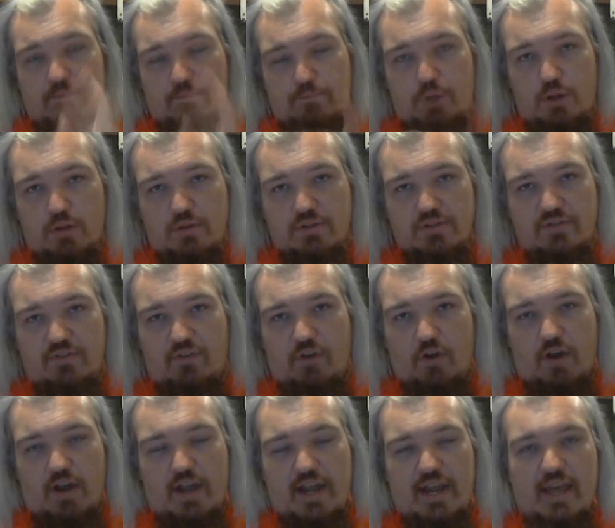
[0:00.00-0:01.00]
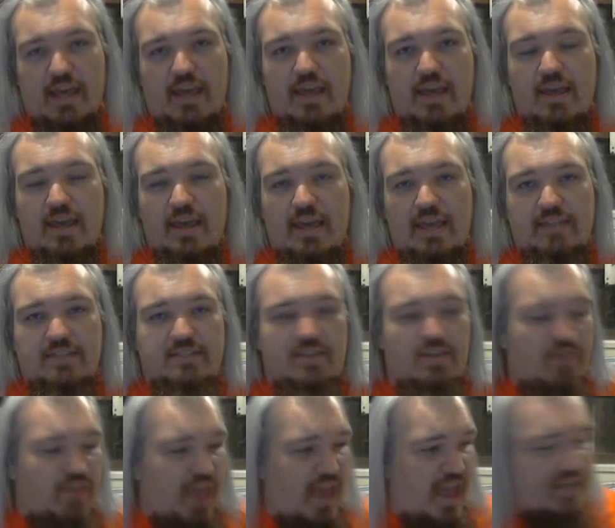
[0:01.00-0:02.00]
pulls for it is
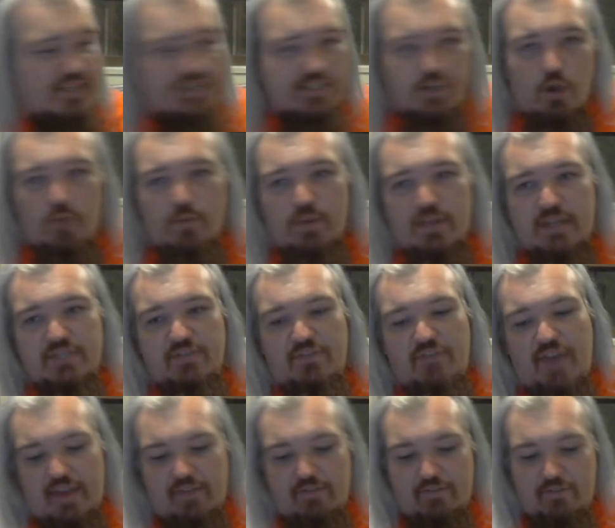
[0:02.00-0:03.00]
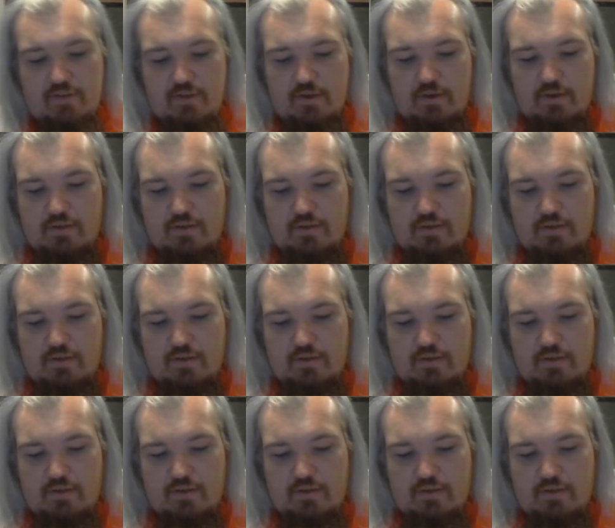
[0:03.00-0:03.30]
that they had so much faith,